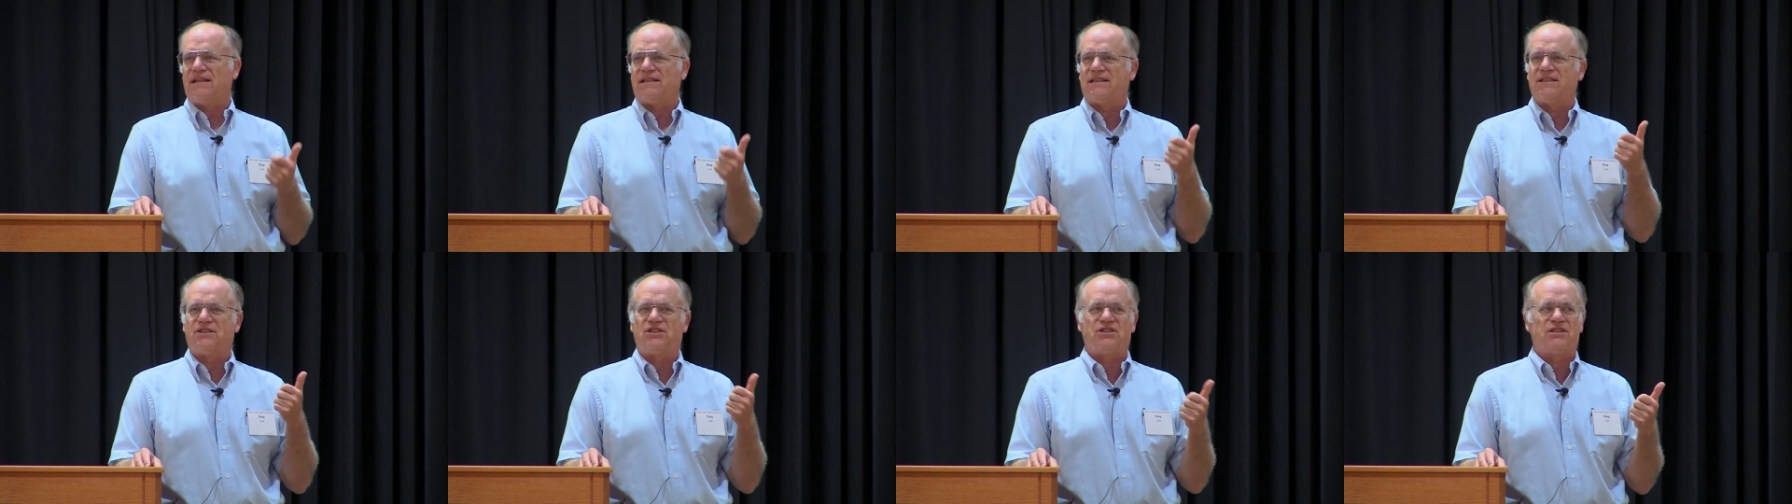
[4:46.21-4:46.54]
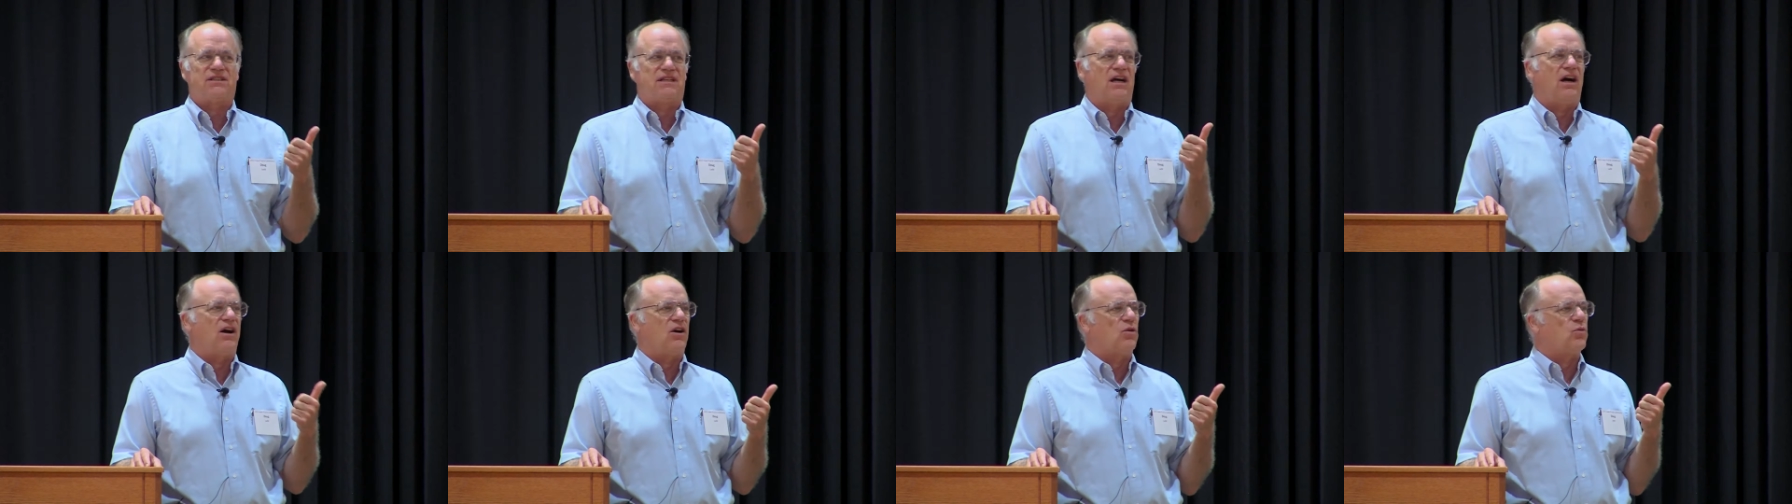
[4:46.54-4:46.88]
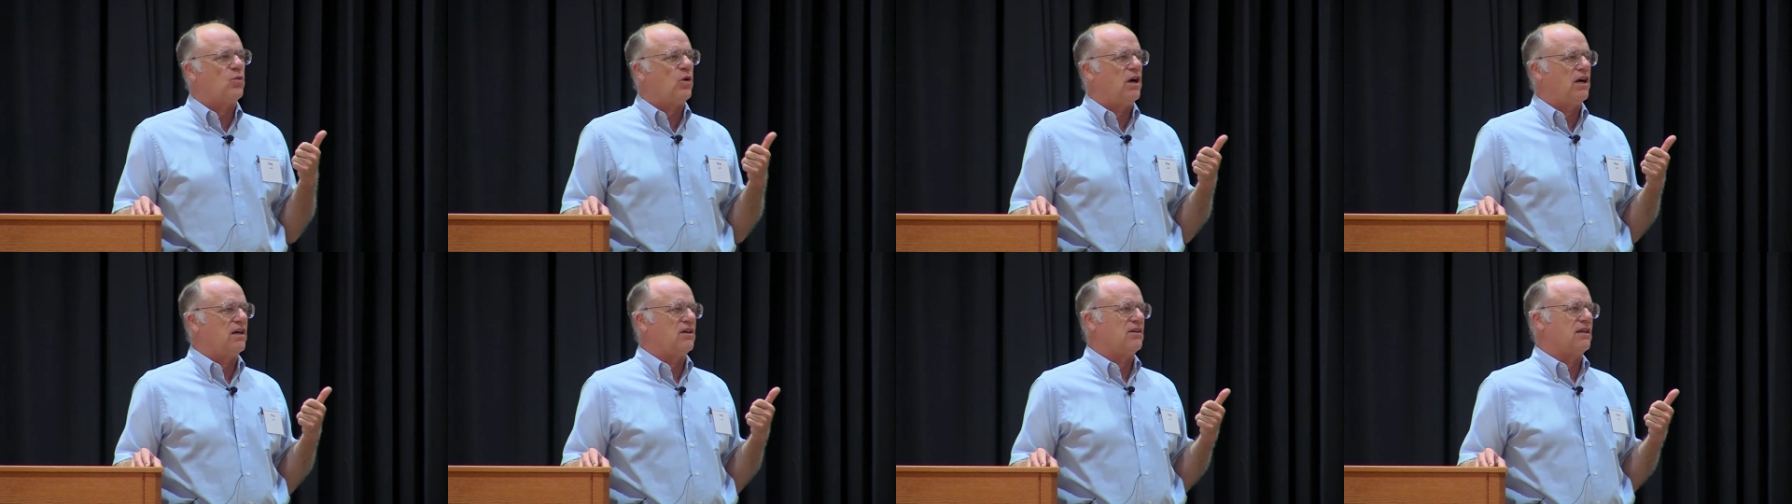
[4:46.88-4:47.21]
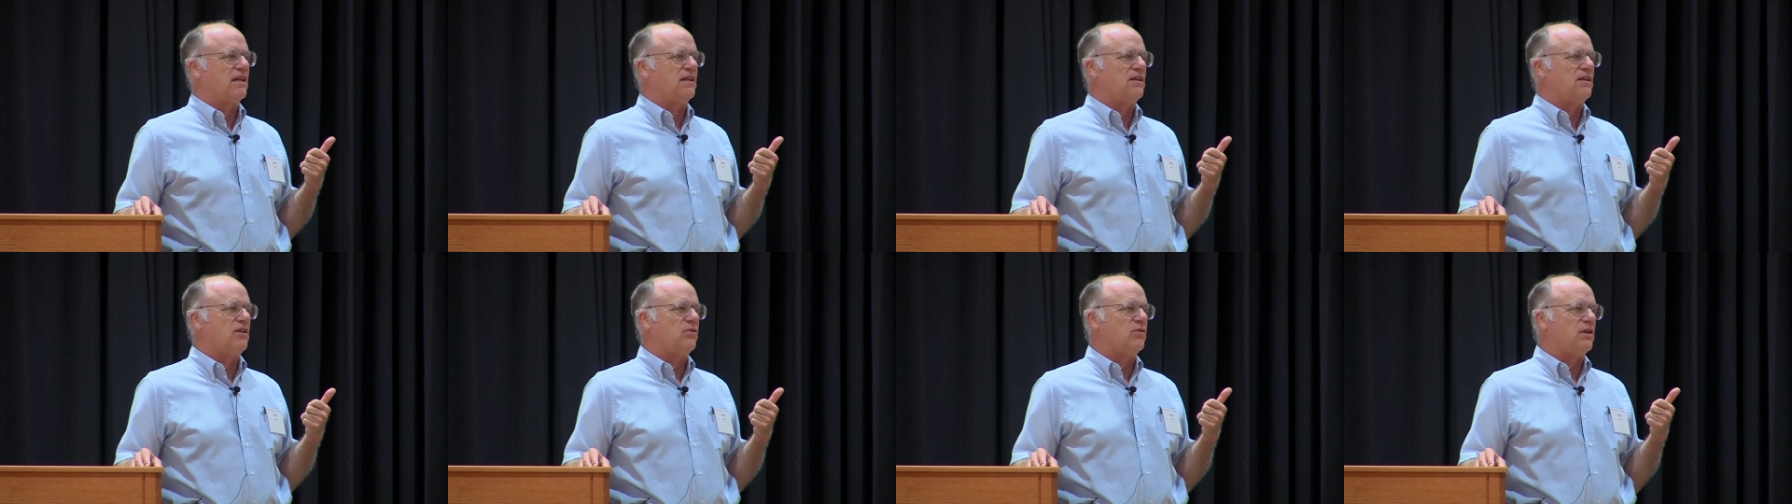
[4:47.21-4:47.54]
It's just hardwired
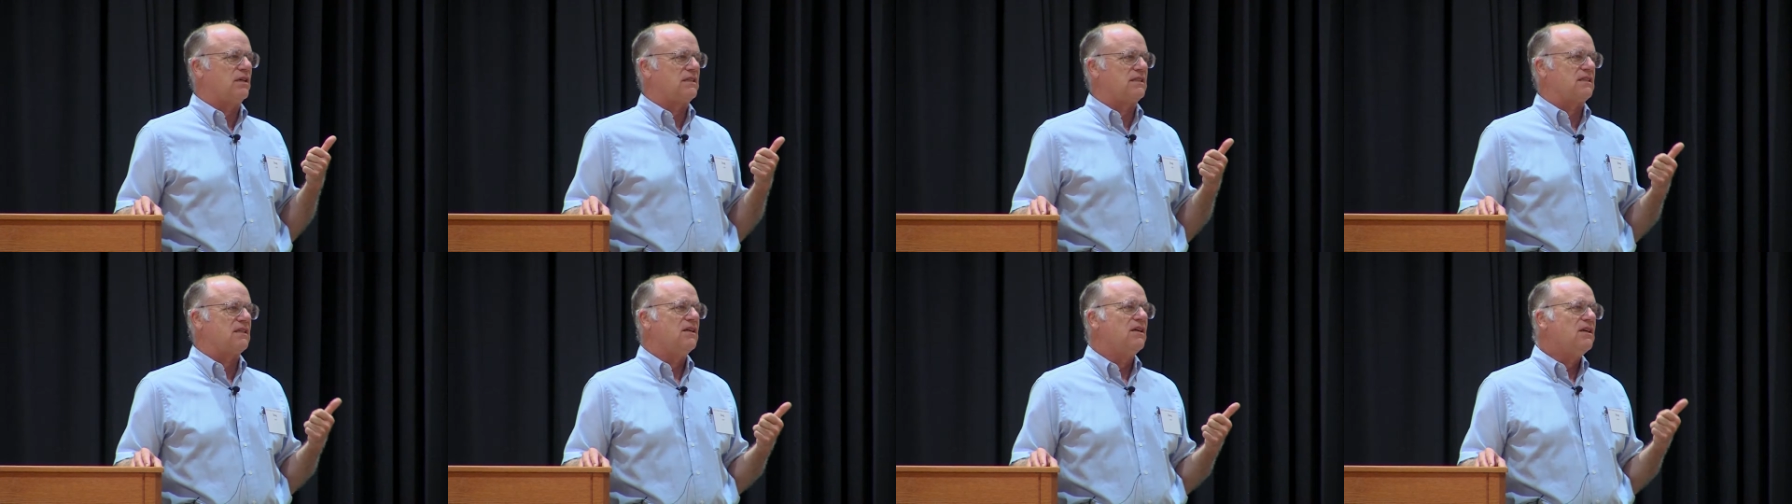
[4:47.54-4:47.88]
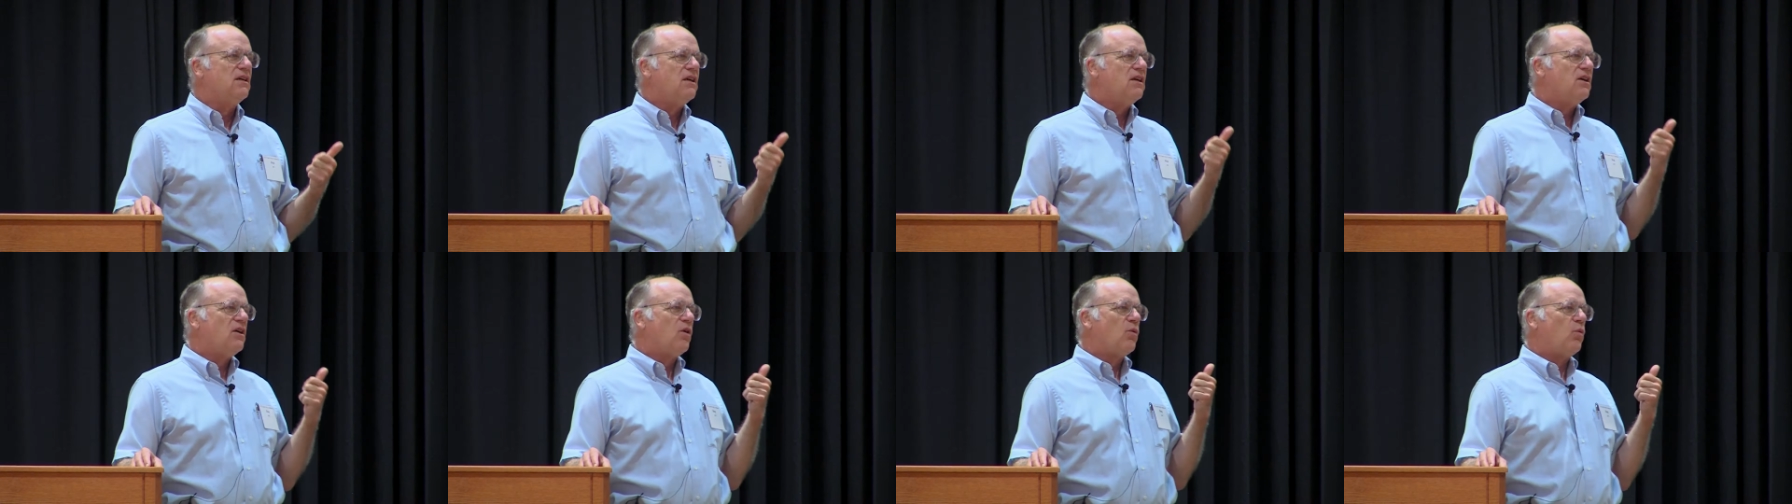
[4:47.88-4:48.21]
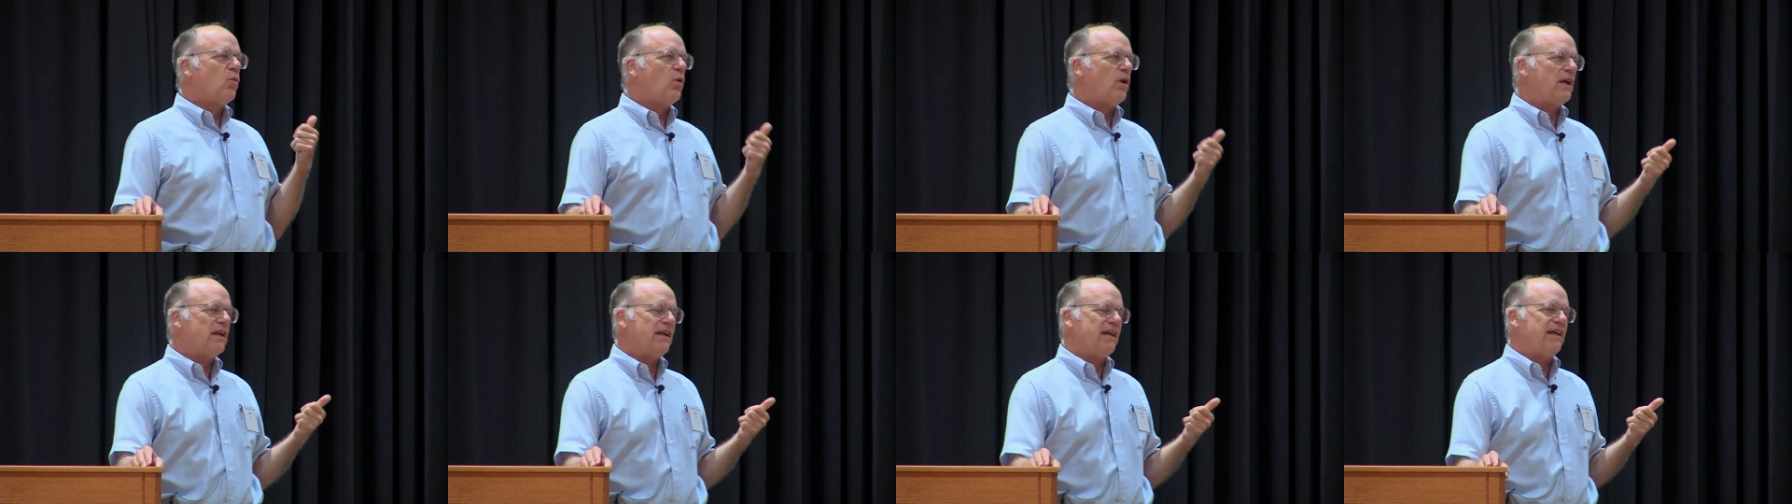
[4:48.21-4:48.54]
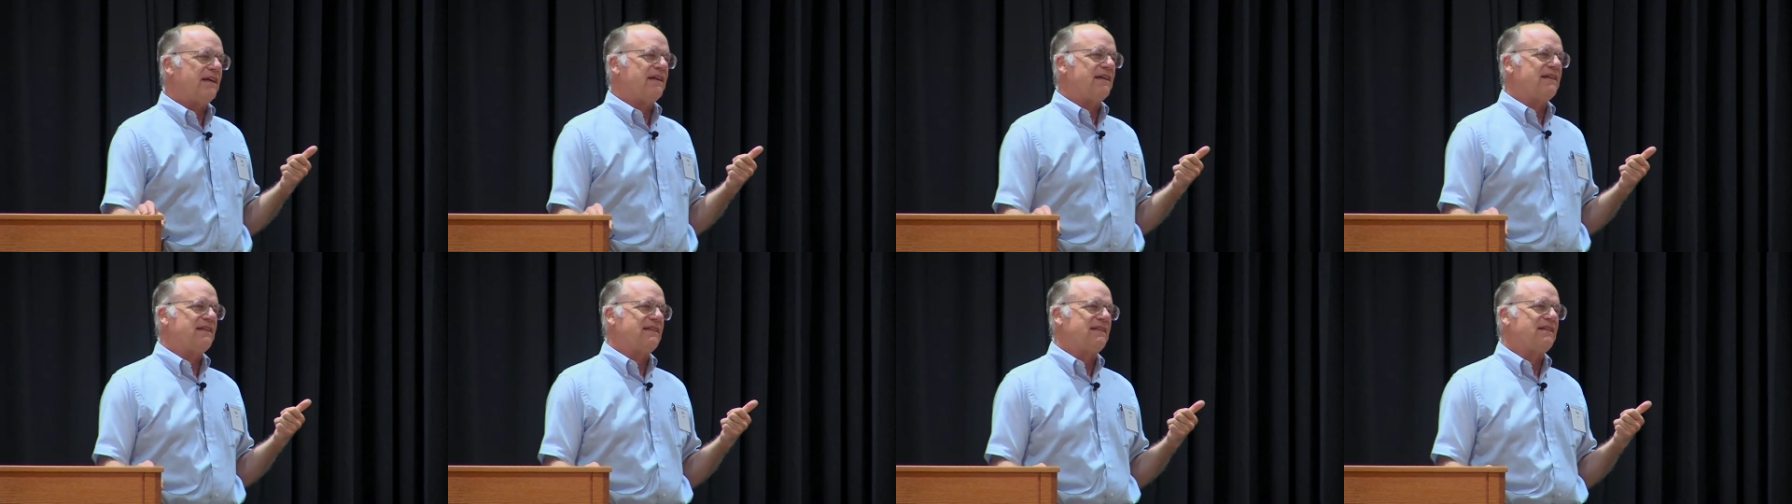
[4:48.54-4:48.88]
into us. One
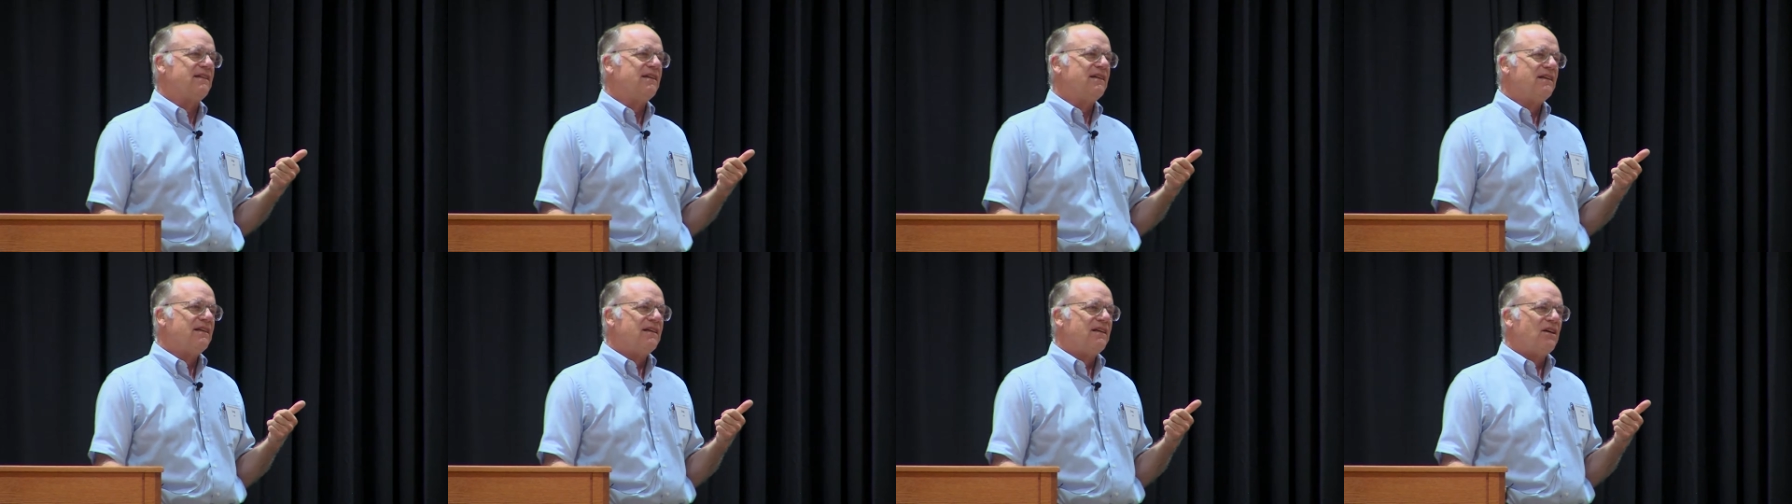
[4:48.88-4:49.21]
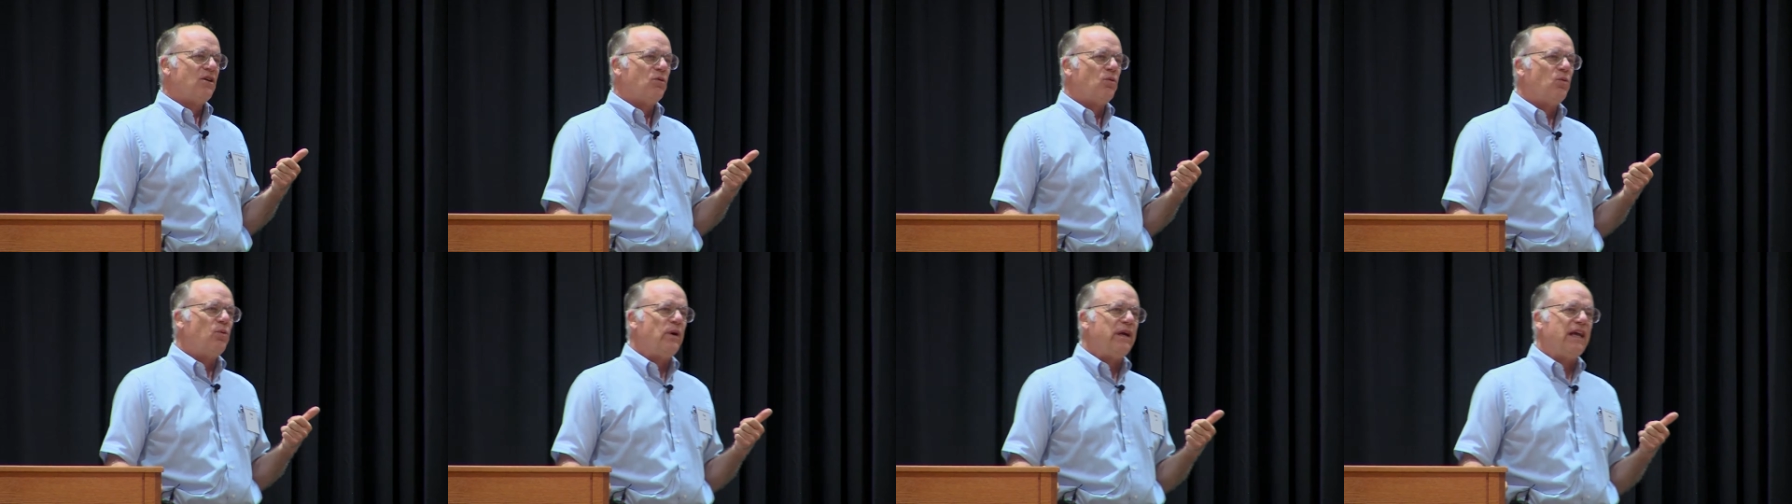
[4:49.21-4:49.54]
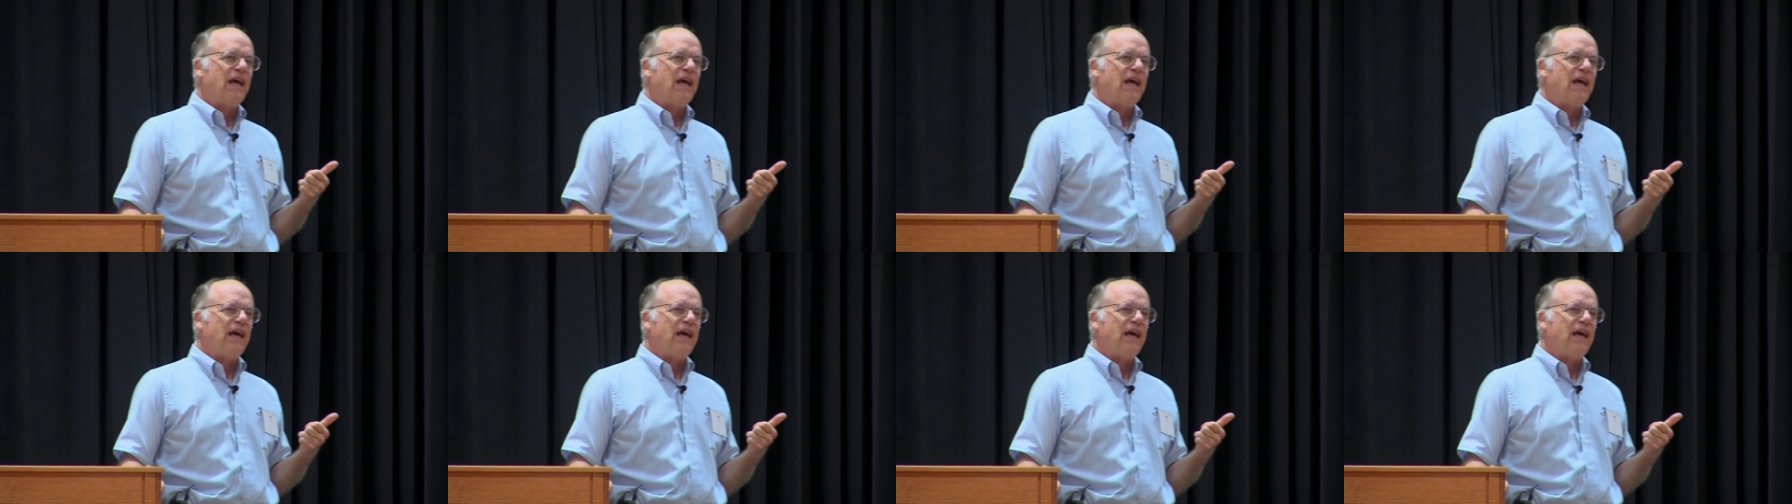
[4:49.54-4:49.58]
is, we